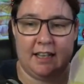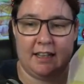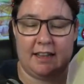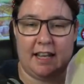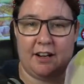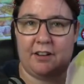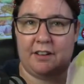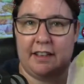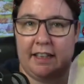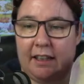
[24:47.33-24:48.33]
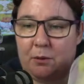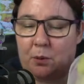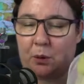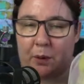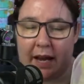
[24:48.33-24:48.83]
the
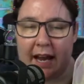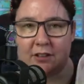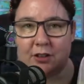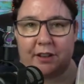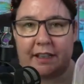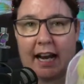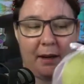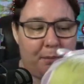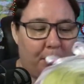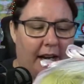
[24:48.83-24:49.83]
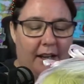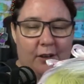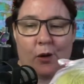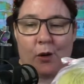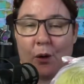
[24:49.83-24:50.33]
Wool Warehouse Create brand
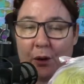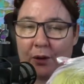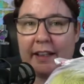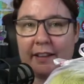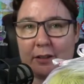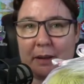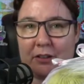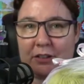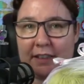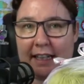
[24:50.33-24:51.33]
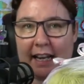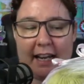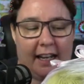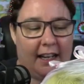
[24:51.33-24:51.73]
or in the Special DK.